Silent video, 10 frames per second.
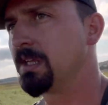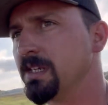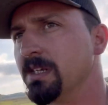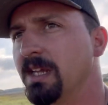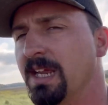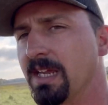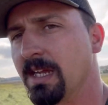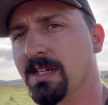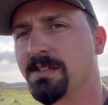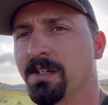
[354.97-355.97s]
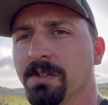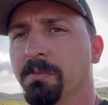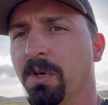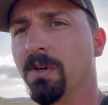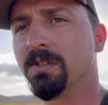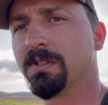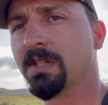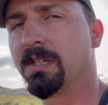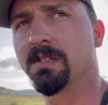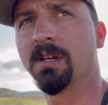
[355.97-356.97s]
eating the eggs, killing the birds and
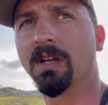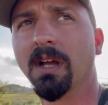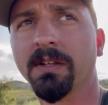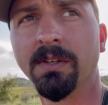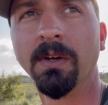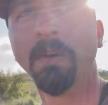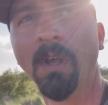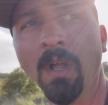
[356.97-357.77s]
things like that. So